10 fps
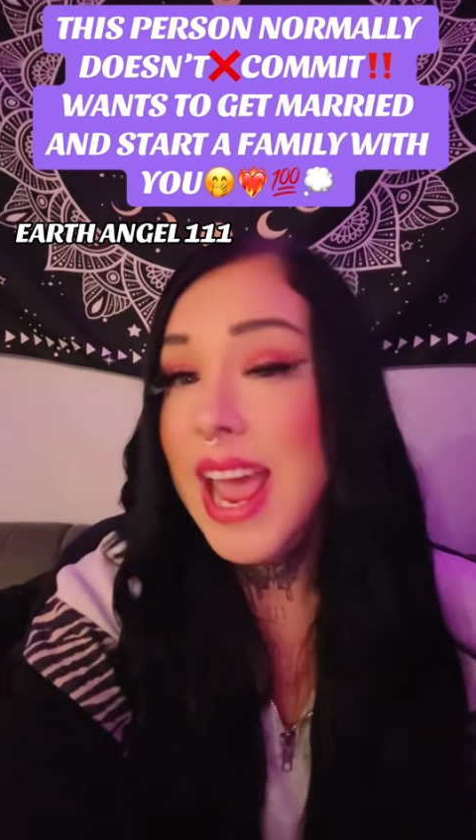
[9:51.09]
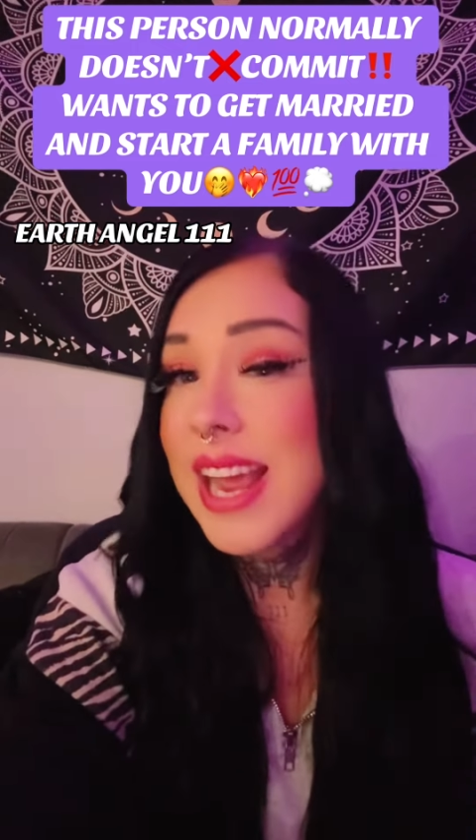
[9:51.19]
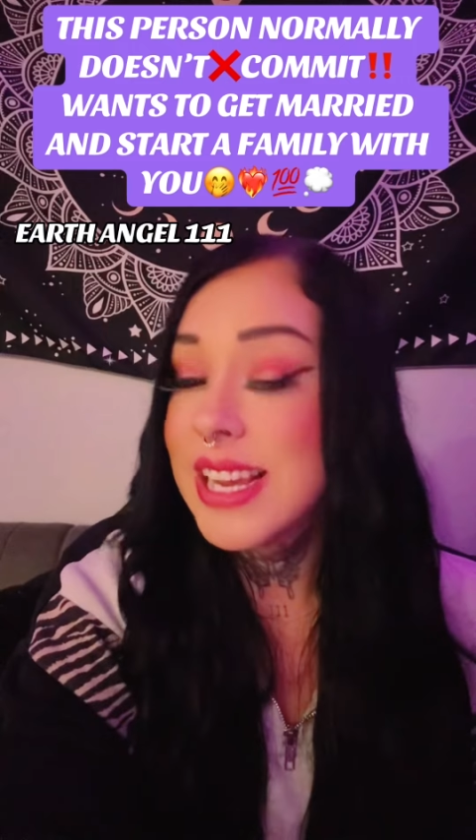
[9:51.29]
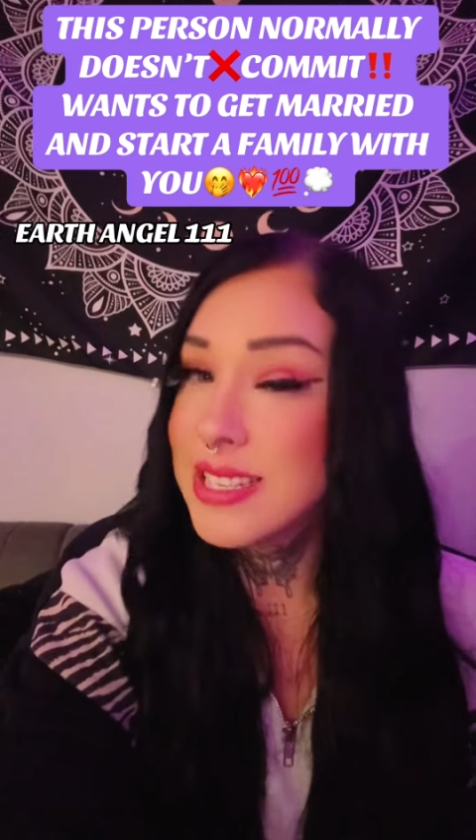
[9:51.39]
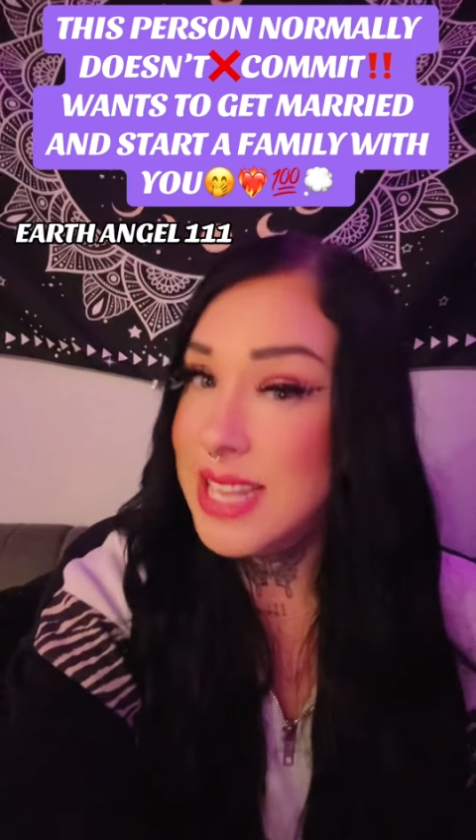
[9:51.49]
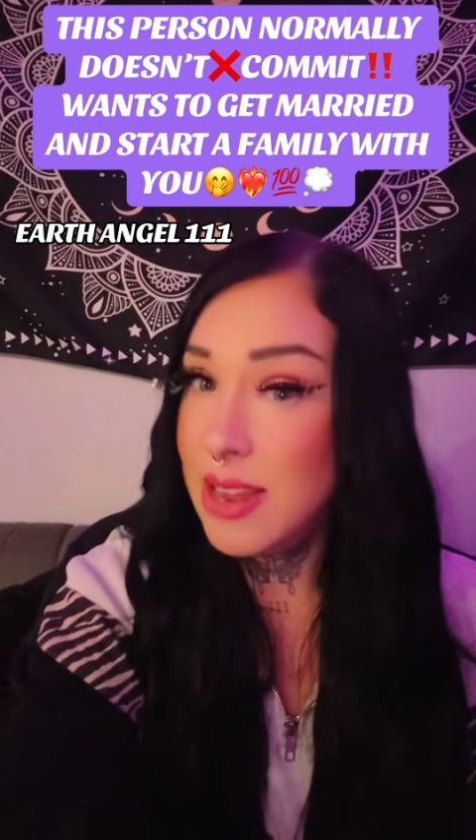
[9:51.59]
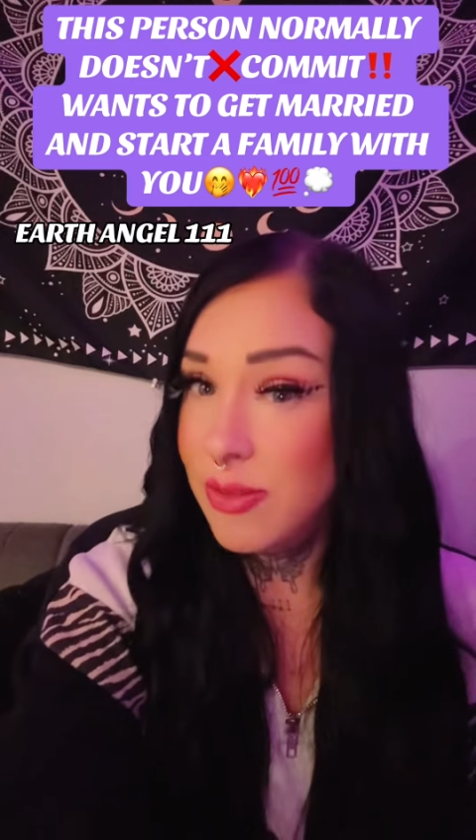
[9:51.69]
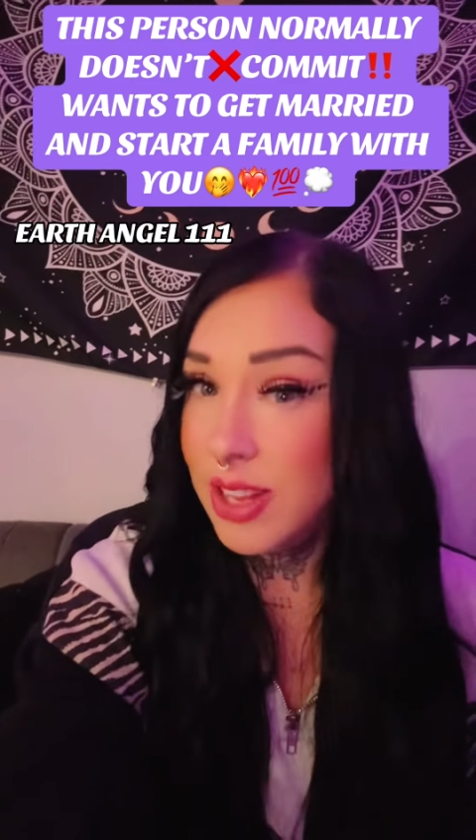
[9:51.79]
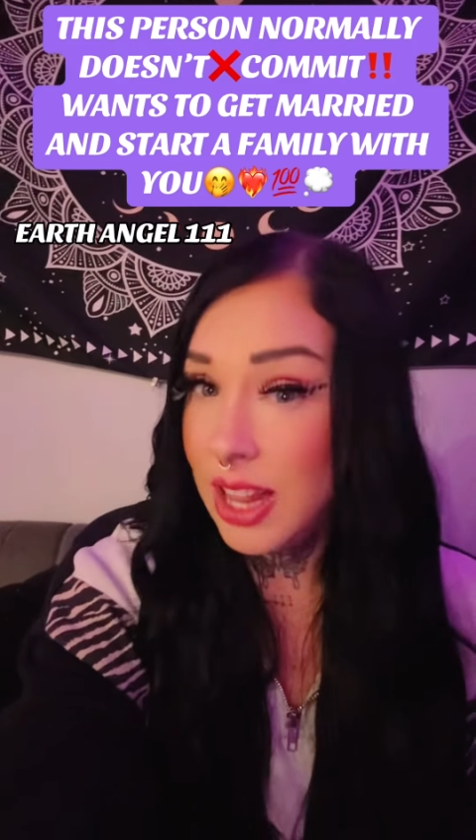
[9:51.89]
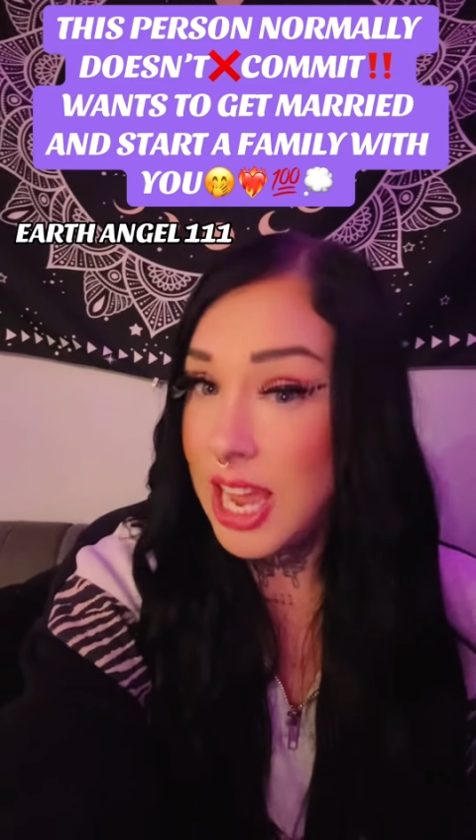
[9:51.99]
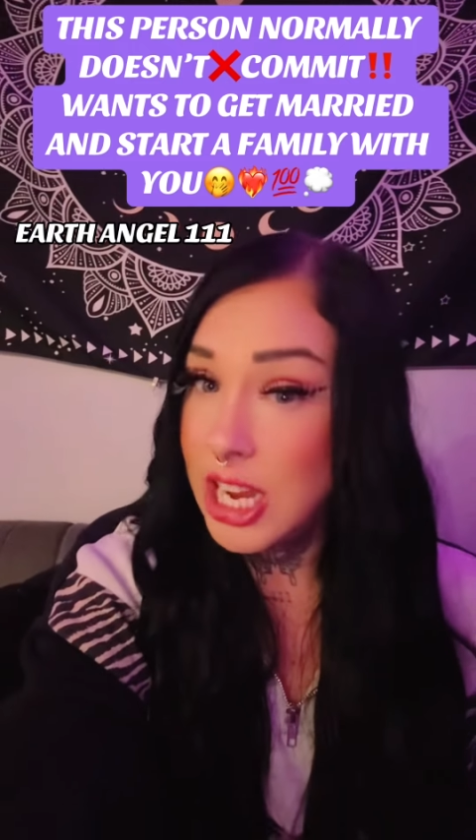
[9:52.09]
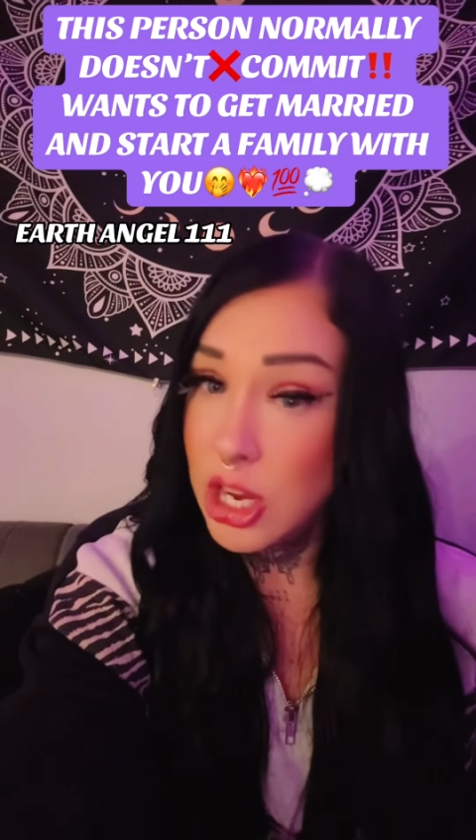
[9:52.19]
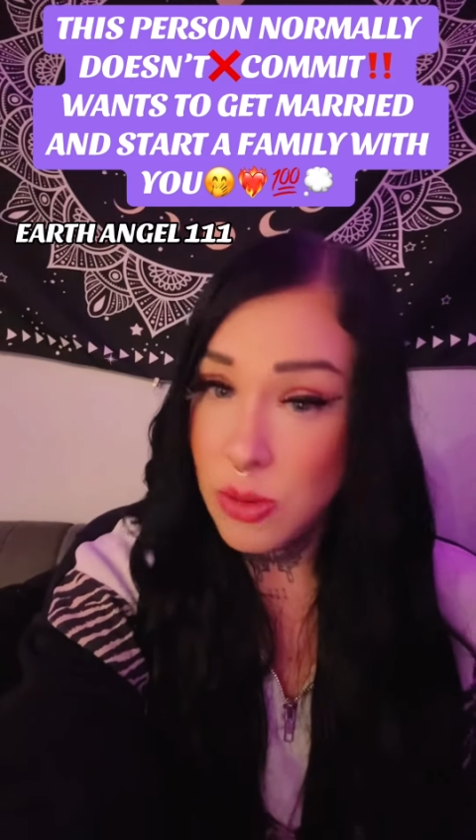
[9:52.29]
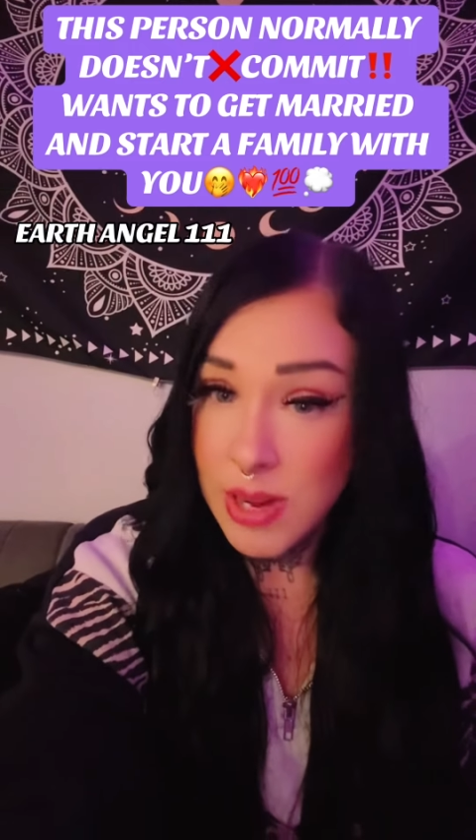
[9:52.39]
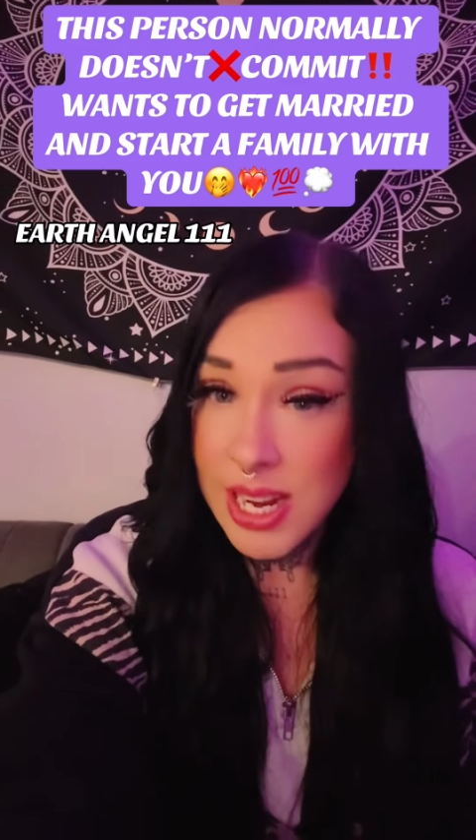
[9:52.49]
because they feel like
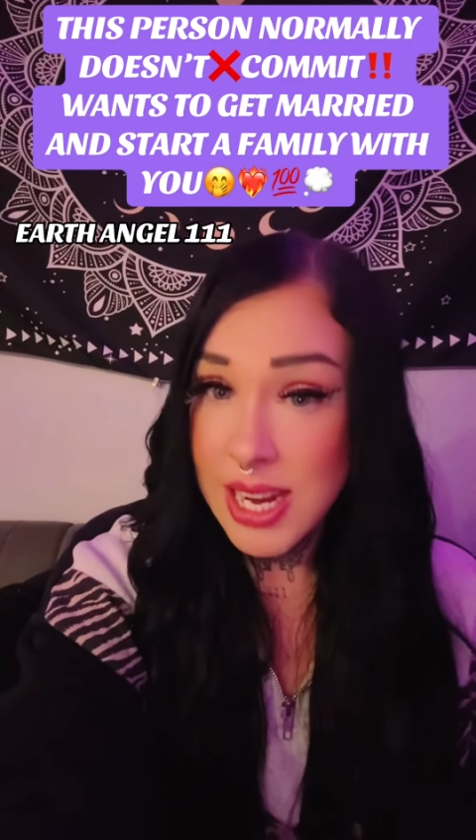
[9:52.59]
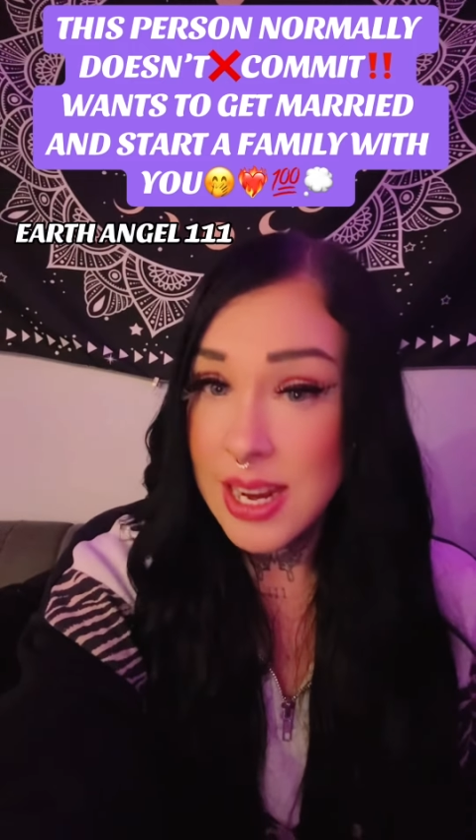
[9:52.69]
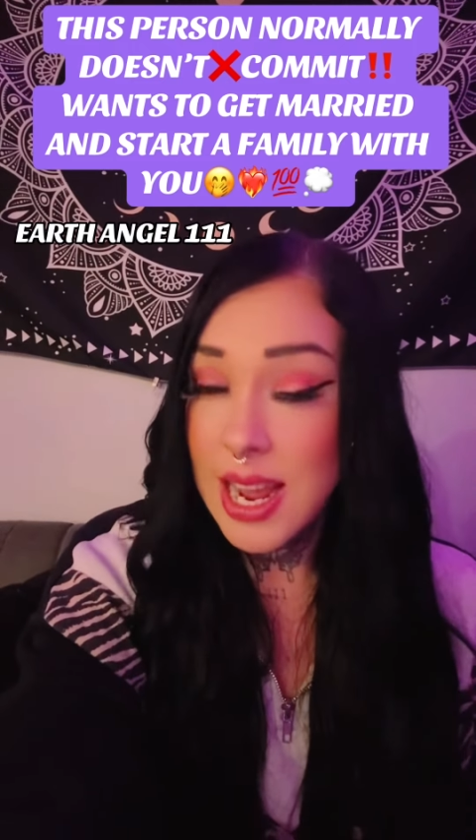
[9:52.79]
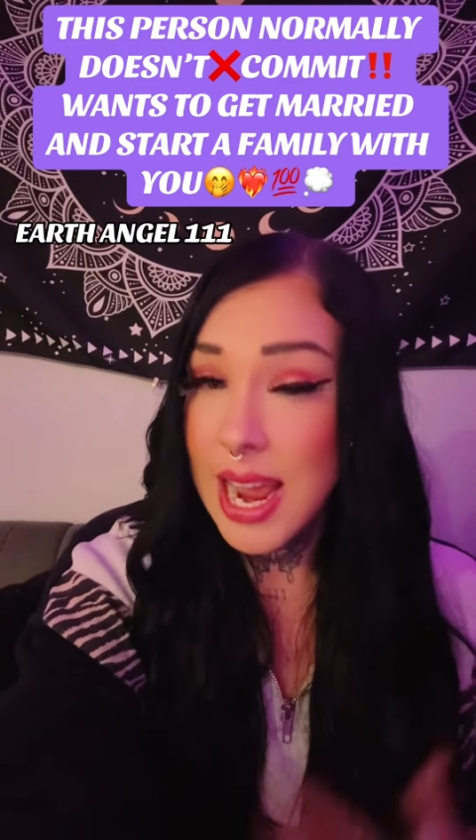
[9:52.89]
you need